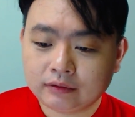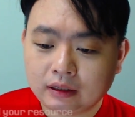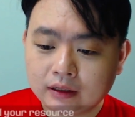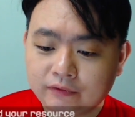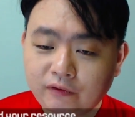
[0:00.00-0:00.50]

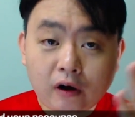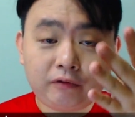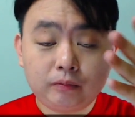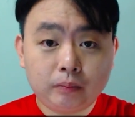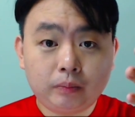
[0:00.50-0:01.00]
The
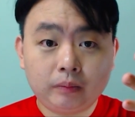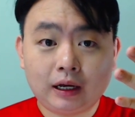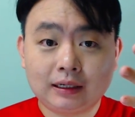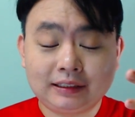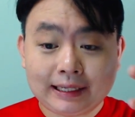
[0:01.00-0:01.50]
fourth
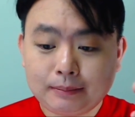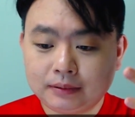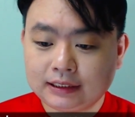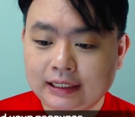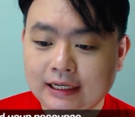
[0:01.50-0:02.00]

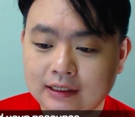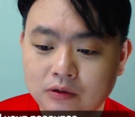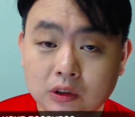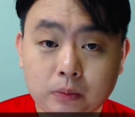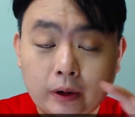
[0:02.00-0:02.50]
tips is
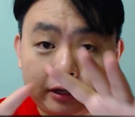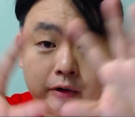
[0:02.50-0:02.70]
to spread your